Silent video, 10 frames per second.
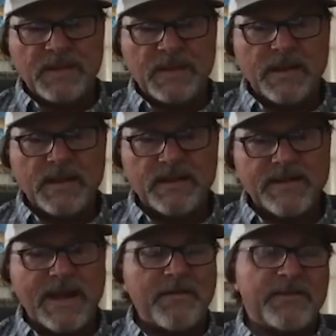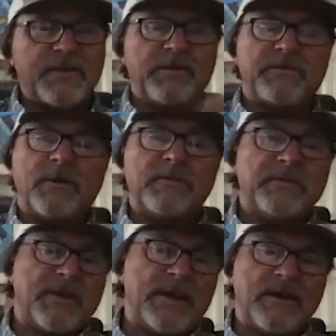And now that those farms
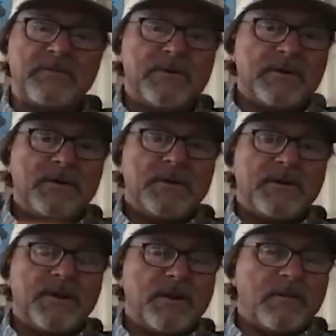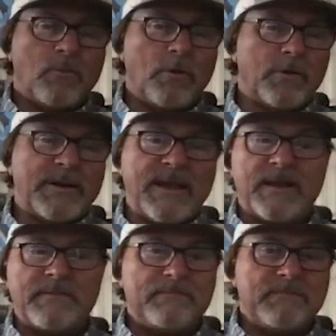are there, the water
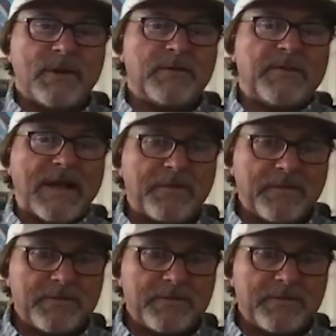can't go south.